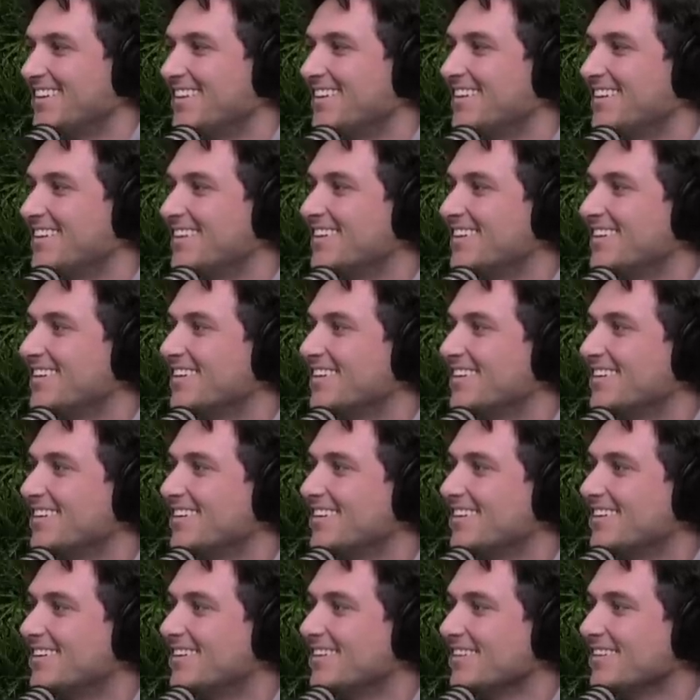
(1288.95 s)

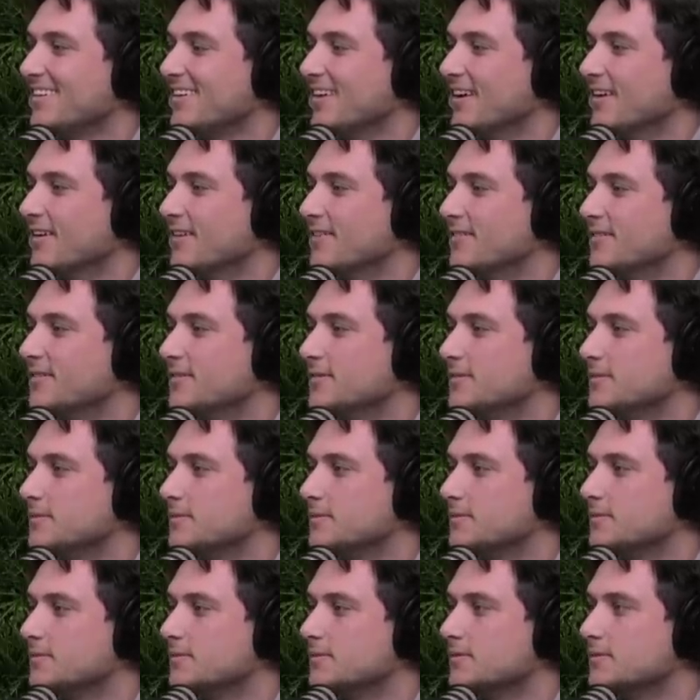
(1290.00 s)

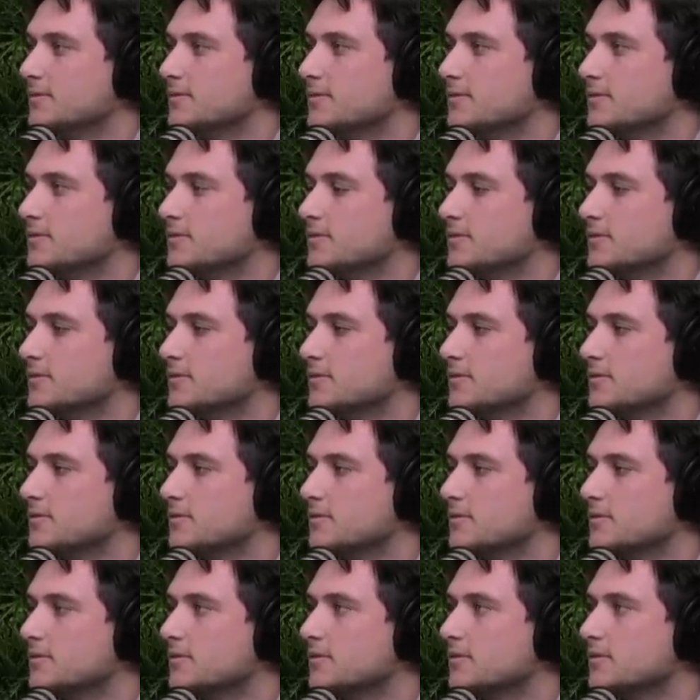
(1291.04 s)

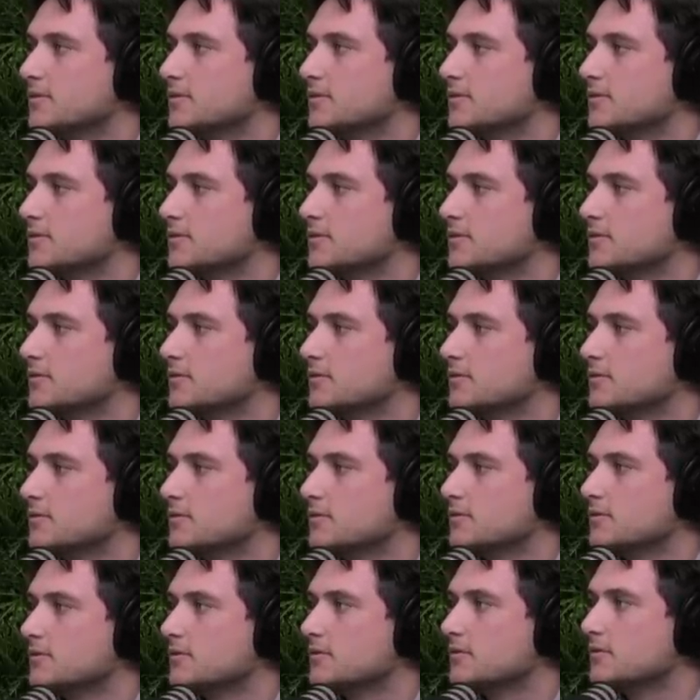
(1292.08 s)

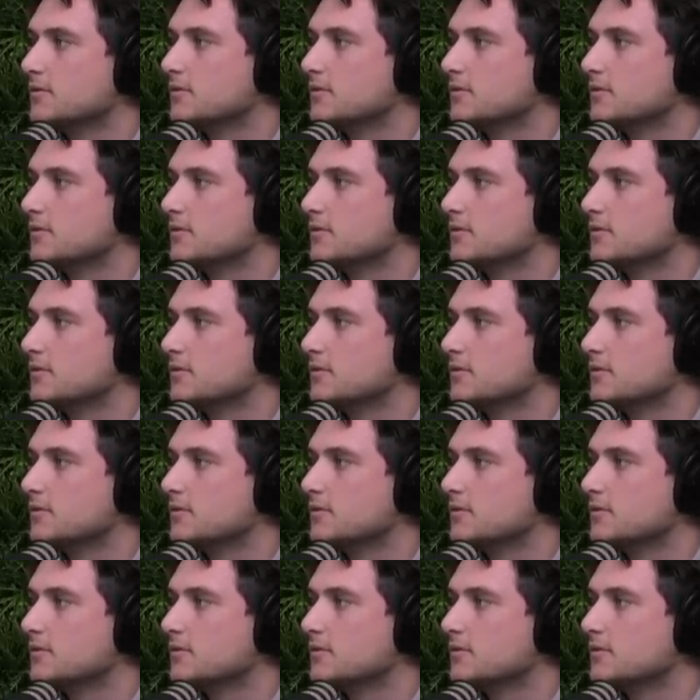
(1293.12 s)
(silent)